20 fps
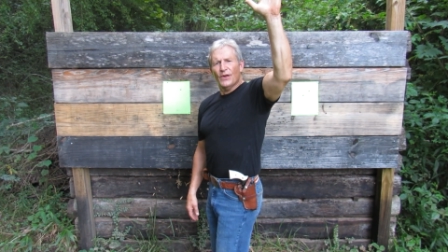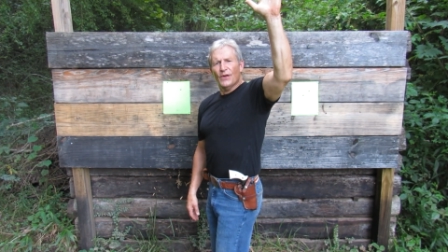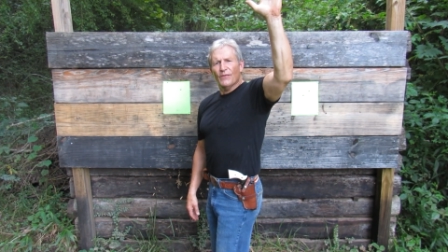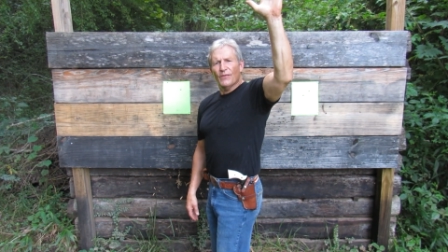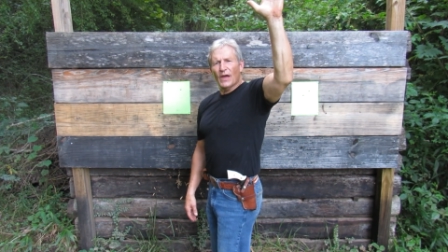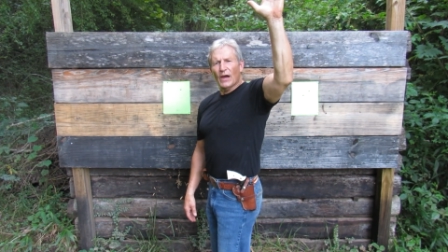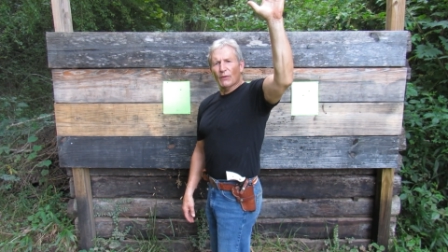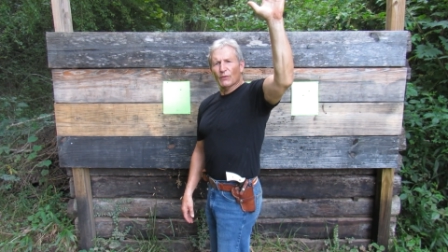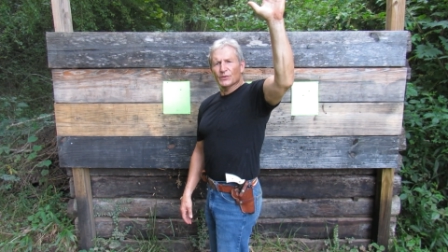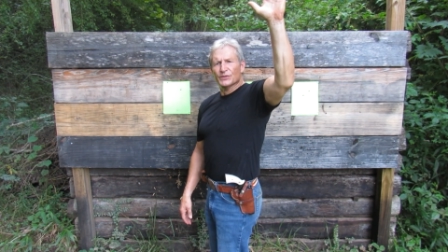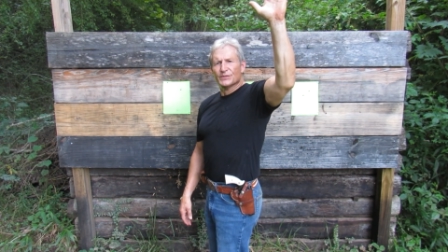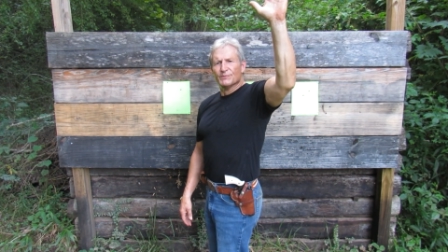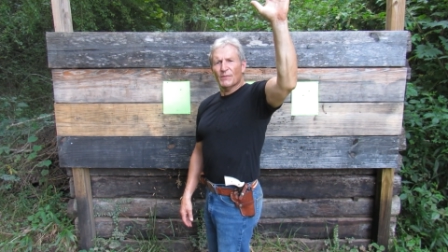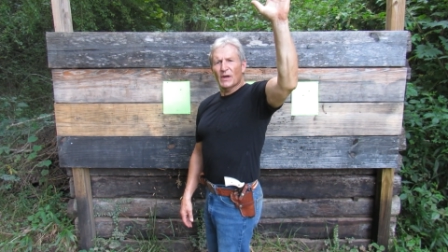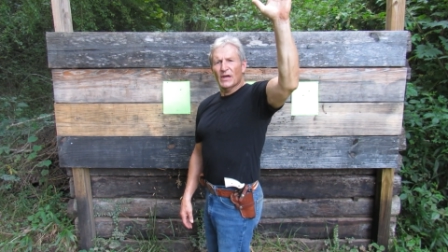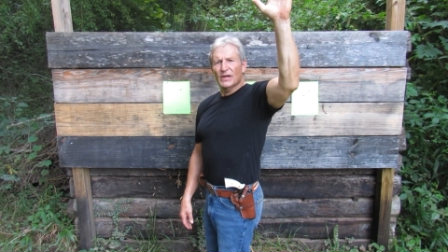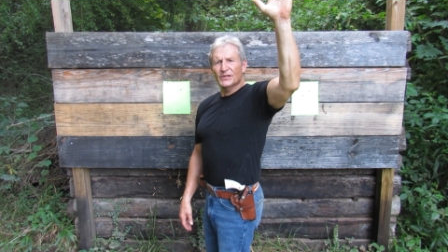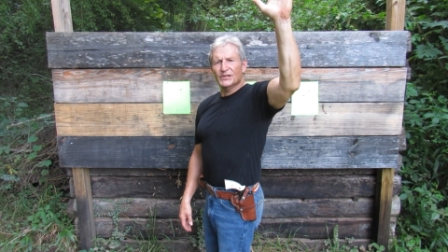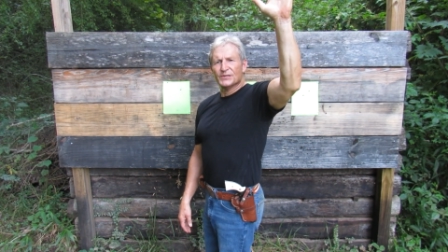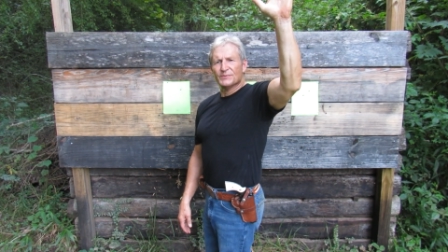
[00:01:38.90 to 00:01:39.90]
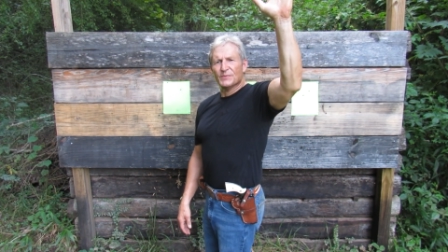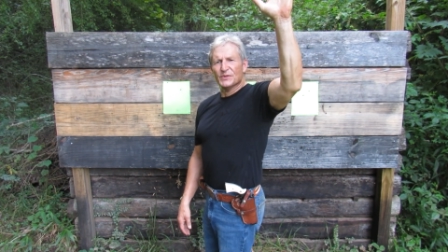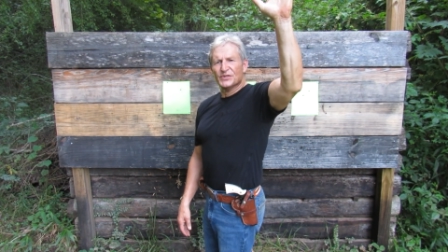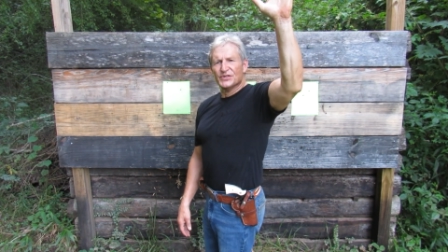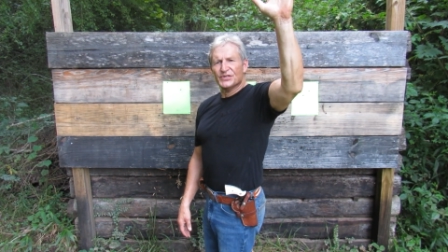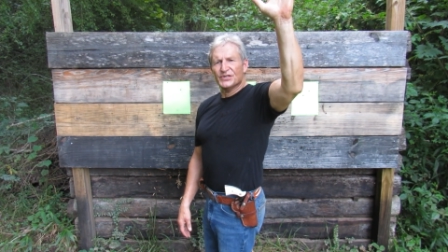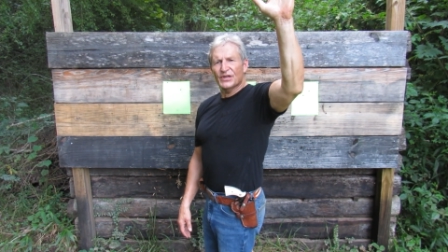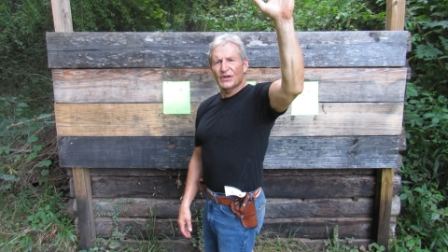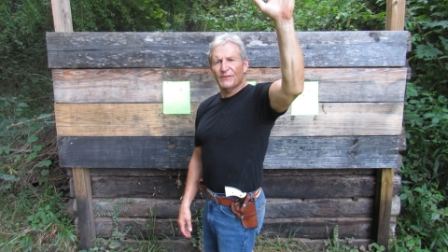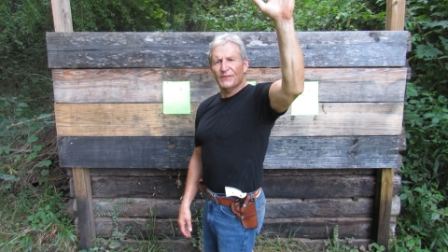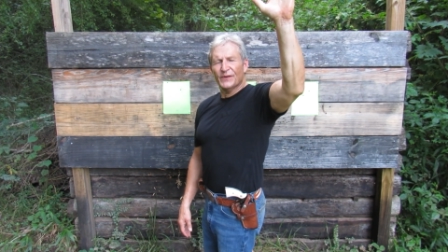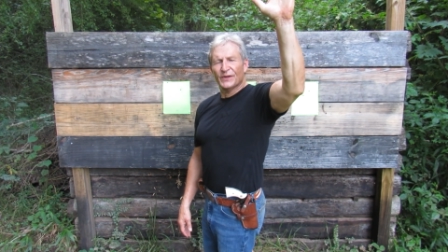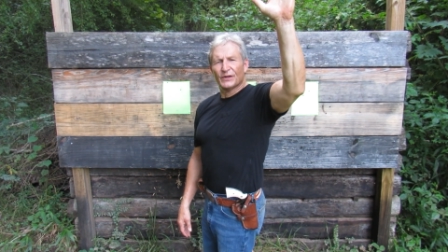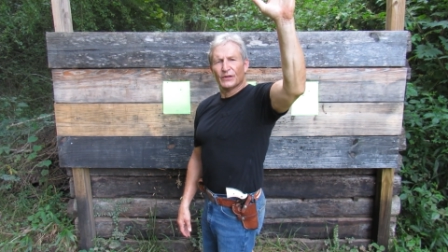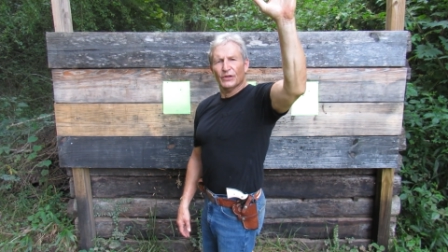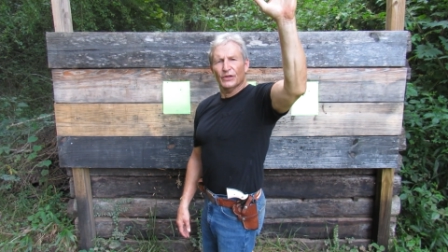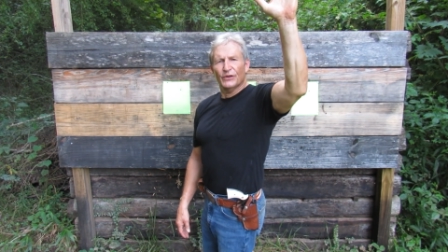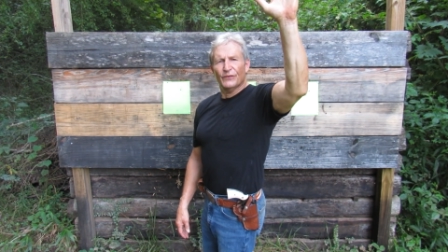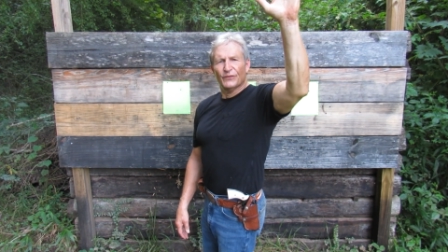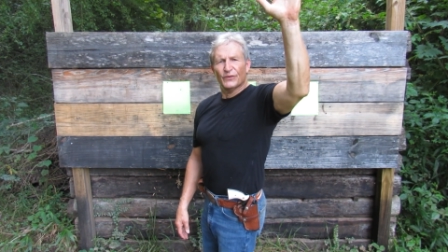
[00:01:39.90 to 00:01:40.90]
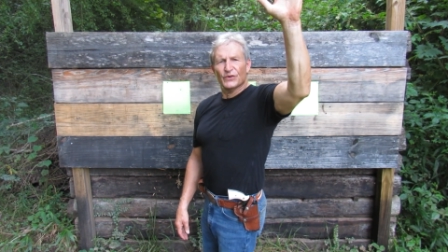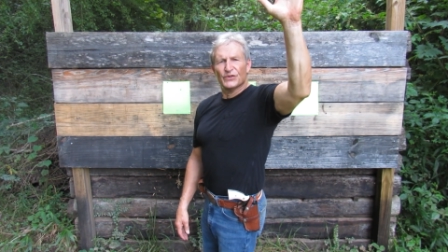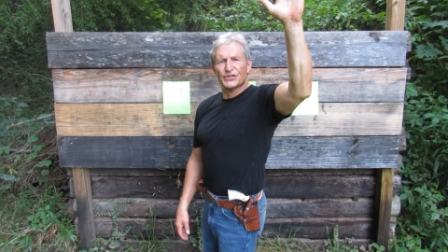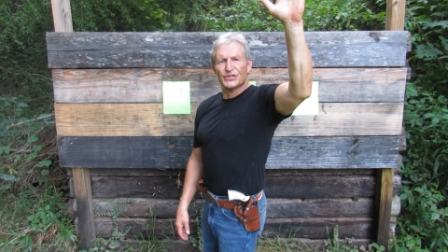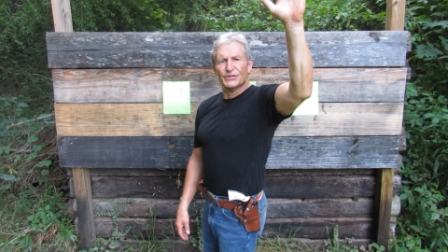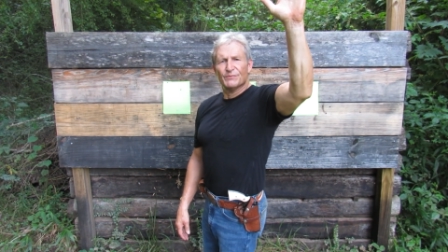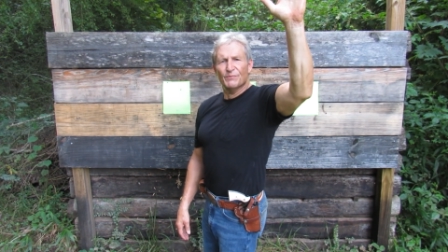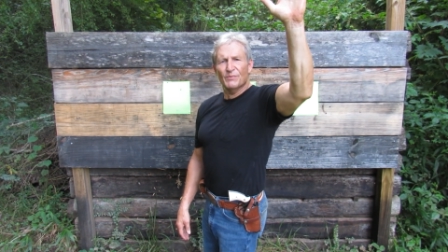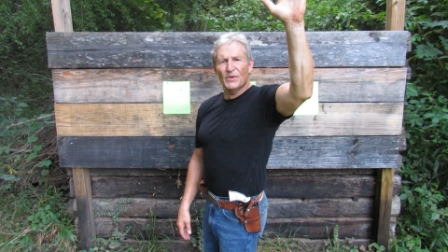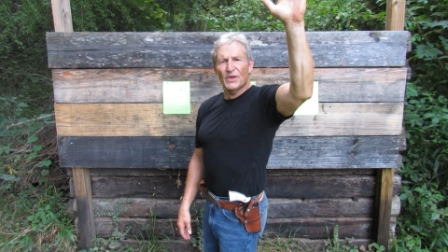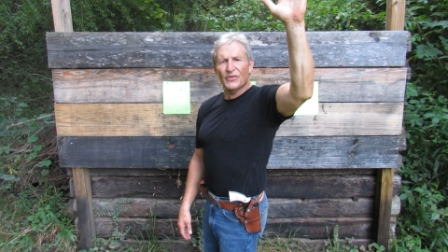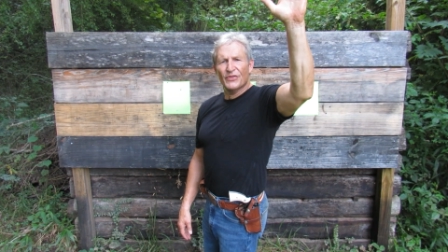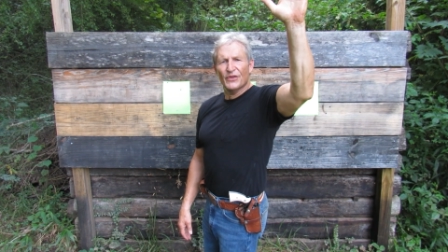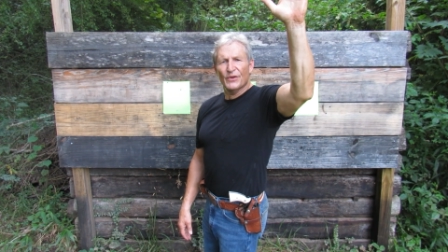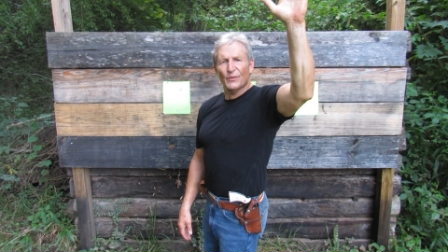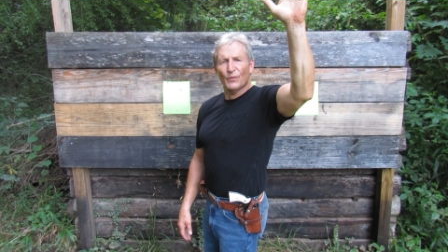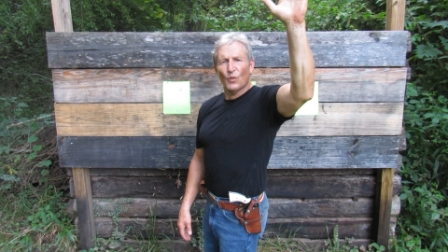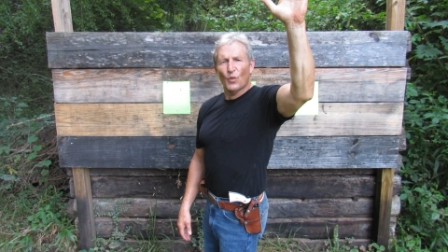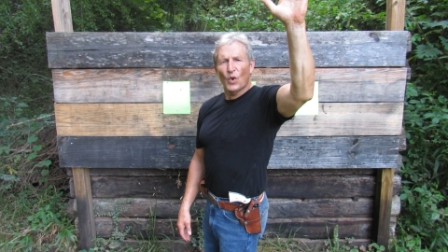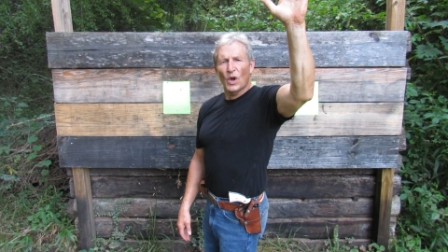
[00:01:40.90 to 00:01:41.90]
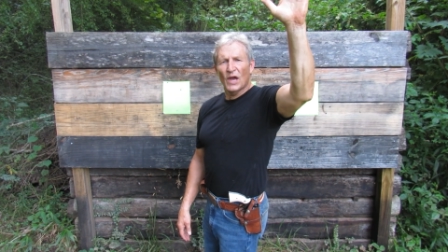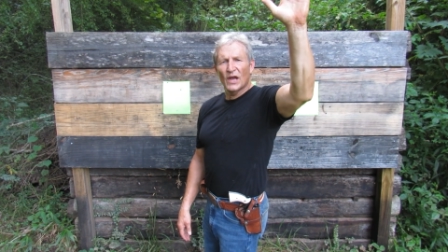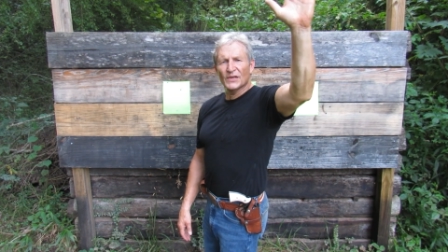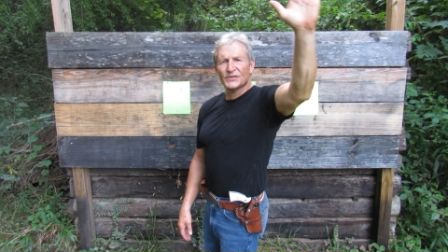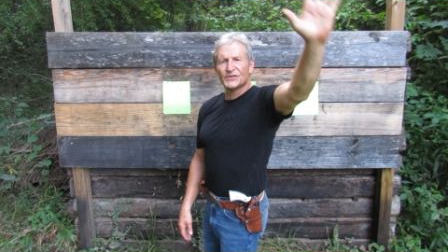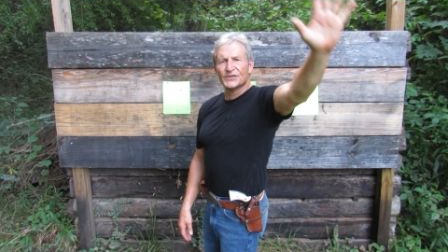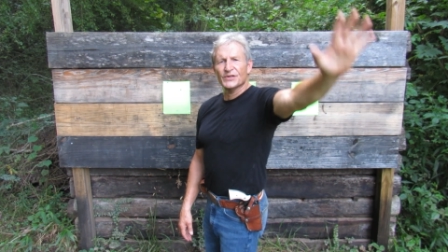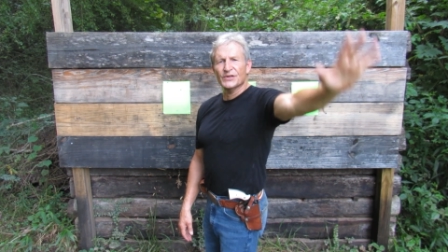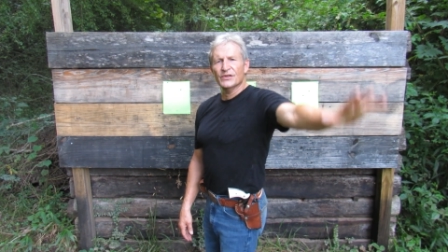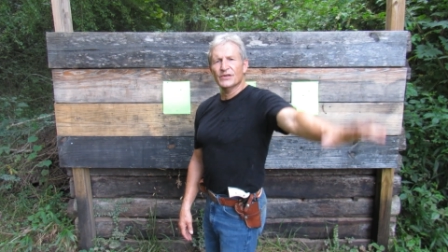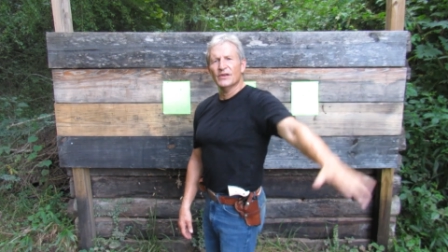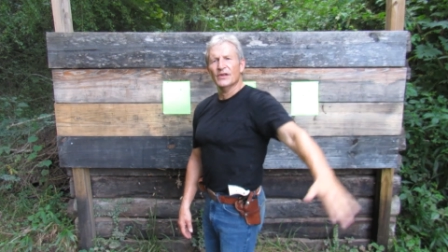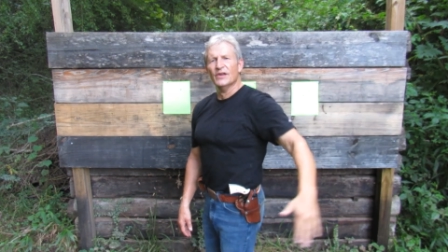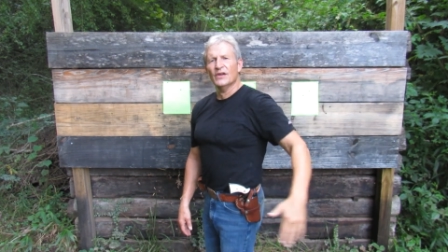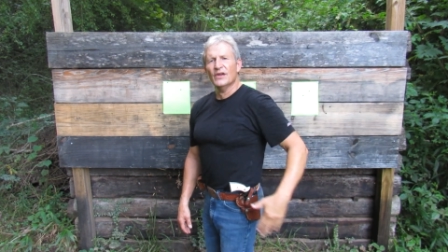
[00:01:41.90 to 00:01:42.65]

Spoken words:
that was made specifically for Smith & Wesson.